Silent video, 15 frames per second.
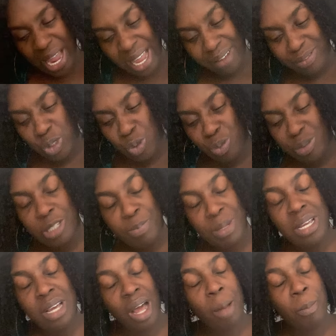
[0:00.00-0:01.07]
have to
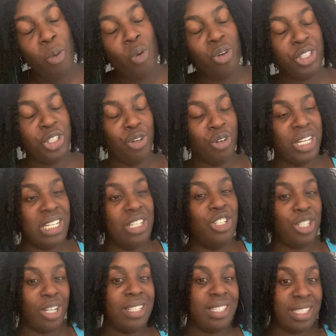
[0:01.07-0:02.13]
speak up on your
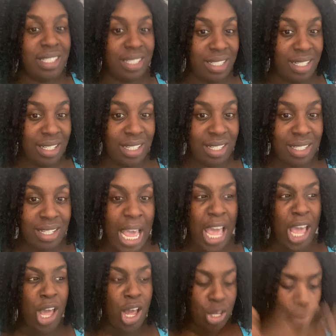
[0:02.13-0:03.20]
injustices.
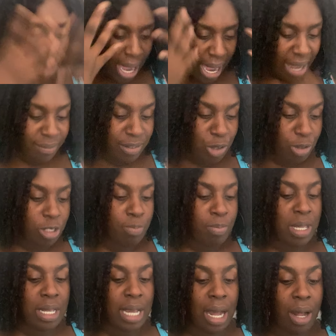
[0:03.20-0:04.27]
You have to
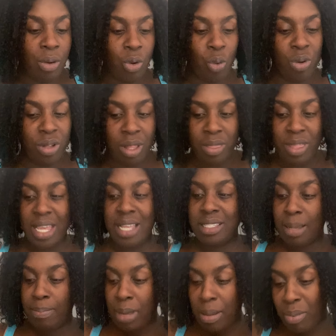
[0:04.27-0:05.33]
speak out on the things
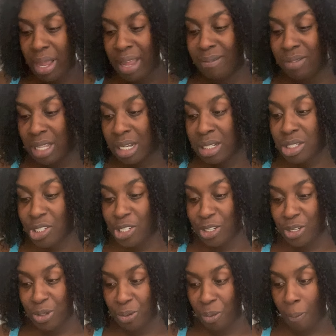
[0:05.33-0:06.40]
that people have done to
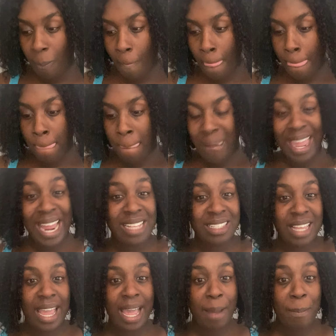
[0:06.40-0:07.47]
you. Has
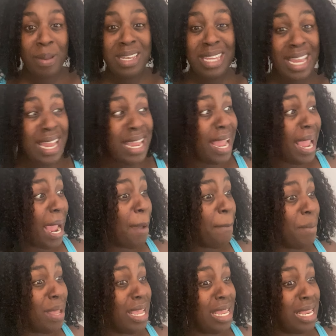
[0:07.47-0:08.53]
it happened? Yeah, it
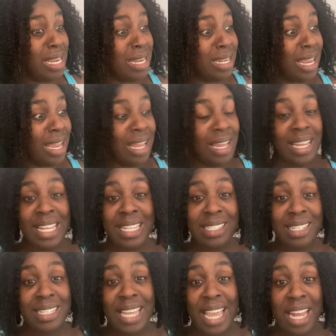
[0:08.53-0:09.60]
happened. Is
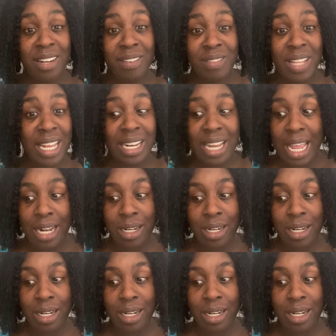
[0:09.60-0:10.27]
it the end of the Is